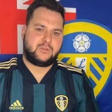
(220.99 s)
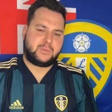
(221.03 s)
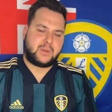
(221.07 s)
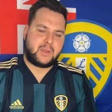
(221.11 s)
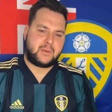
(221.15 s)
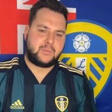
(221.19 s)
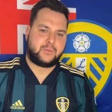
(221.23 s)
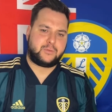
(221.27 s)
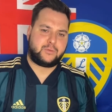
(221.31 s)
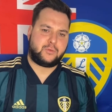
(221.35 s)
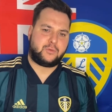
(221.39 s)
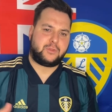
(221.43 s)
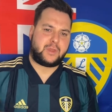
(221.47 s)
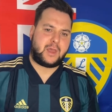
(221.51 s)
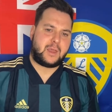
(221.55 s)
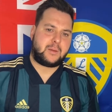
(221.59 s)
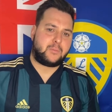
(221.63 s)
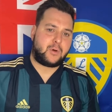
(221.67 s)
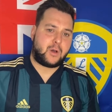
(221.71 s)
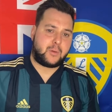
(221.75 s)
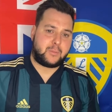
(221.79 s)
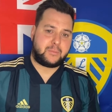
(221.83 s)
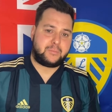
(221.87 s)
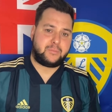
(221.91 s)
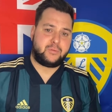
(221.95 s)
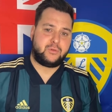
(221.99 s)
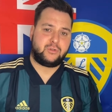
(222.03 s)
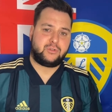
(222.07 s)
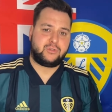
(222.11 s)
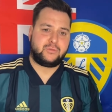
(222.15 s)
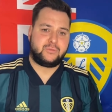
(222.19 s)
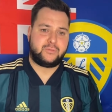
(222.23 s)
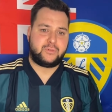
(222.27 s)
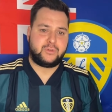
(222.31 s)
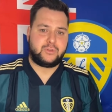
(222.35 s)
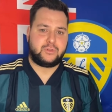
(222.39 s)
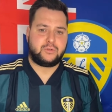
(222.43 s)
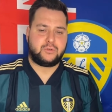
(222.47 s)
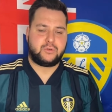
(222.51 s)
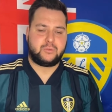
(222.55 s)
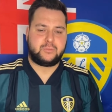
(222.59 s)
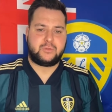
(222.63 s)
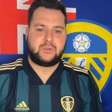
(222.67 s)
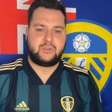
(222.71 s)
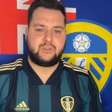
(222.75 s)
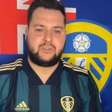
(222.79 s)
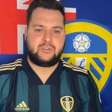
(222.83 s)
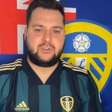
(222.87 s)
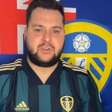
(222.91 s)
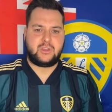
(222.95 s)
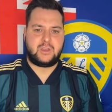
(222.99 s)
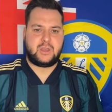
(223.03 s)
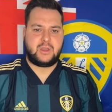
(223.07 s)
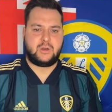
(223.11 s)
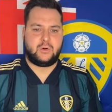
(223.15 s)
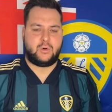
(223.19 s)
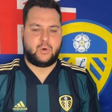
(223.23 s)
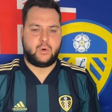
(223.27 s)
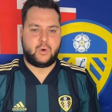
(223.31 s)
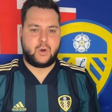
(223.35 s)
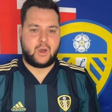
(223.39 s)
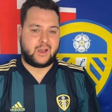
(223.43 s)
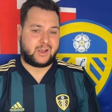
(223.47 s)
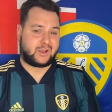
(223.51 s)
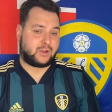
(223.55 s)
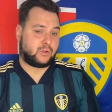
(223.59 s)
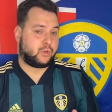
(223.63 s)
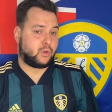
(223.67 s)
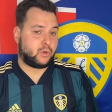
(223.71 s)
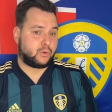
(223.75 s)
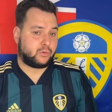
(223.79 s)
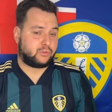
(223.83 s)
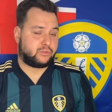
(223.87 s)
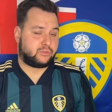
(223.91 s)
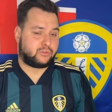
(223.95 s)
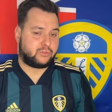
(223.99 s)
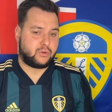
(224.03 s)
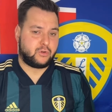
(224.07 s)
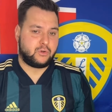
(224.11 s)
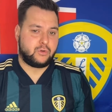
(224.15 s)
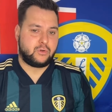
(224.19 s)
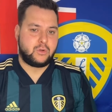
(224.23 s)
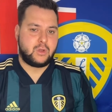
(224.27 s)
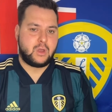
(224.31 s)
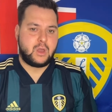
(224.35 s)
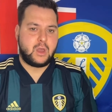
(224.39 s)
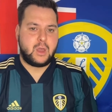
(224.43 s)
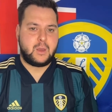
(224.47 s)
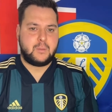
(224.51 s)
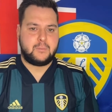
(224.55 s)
People thought they might be pushing for Europe this year or are close to